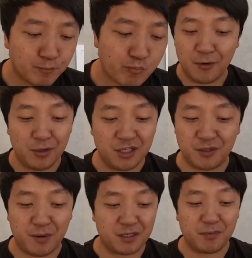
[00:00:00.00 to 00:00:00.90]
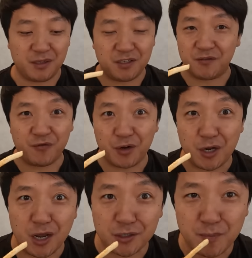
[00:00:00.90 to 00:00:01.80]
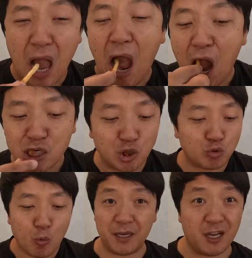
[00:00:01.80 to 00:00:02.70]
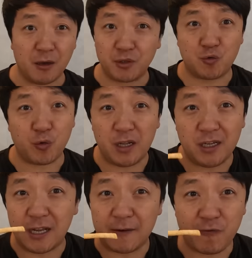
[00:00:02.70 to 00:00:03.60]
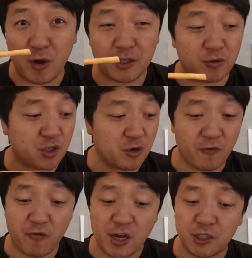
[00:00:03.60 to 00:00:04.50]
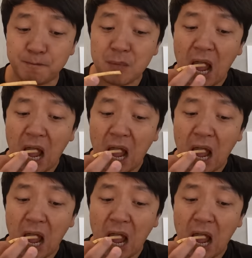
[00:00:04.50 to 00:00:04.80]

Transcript: I didn't really expect it, but this is freaking awesome. I mean, it helps greatly that the fries are so fresh.